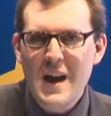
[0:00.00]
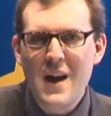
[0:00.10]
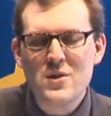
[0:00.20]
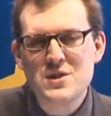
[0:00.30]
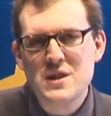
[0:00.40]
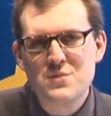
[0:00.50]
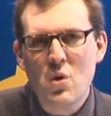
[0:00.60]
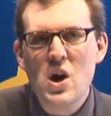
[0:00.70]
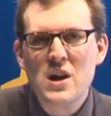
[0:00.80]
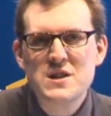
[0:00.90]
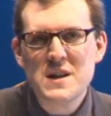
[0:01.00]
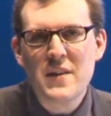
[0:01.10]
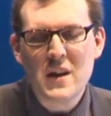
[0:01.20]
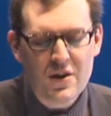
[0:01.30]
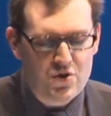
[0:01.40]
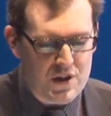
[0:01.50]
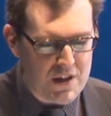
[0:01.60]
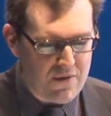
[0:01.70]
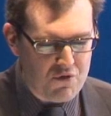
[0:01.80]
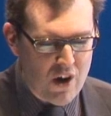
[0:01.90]
How has this worked in other
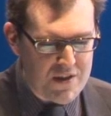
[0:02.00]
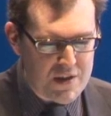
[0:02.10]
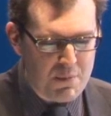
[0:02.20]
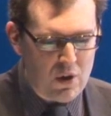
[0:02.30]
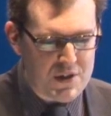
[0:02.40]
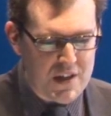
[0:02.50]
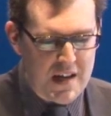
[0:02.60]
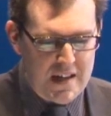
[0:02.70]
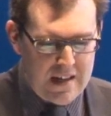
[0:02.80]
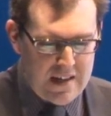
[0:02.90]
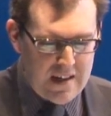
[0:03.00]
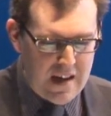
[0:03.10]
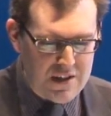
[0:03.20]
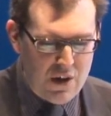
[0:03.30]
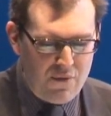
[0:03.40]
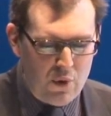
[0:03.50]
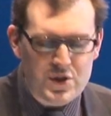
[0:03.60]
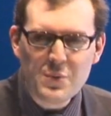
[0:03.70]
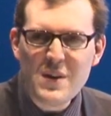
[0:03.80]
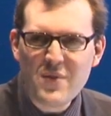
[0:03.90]
countries that have tried this policy, and so
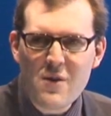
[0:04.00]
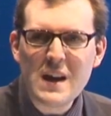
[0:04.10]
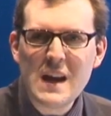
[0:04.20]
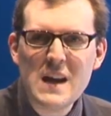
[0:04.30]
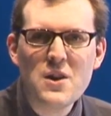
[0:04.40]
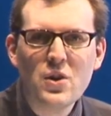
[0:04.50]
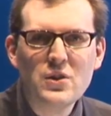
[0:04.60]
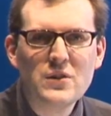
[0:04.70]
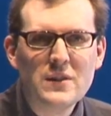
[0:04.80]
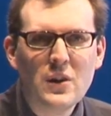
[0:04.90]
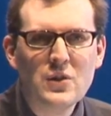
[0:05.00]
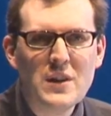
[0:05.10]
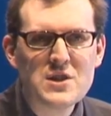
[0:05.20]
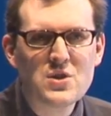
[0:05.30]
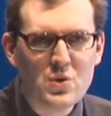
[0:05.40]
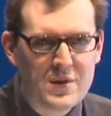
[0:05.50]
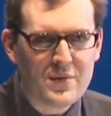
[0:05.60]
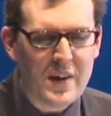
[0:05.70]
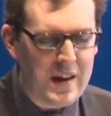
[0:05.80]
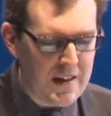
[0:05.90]
forth? So we're very keen on this sort
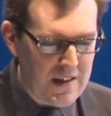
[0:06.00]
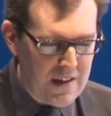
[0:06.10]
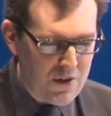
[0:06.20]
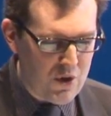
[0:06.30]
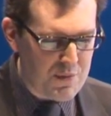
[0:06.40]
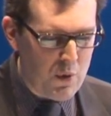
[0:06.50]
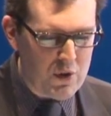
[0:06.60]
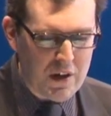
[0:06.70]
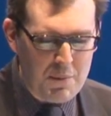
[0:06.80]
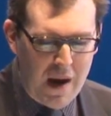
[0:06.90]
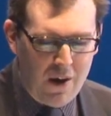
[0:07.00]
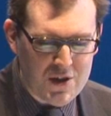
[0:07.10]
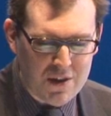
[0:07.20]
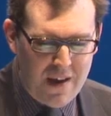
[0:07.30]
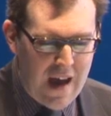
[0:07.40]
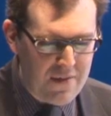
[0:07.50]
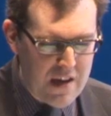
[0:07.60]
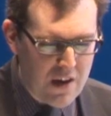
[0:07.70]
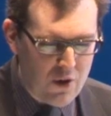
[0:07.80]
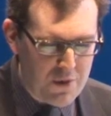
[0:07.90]
of cross-border comparison
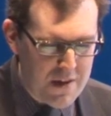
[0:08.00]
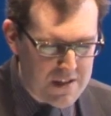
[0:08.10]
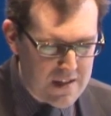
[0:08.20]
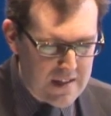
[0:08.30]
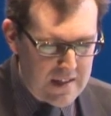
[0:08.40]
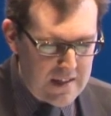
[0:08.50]
at The Economist.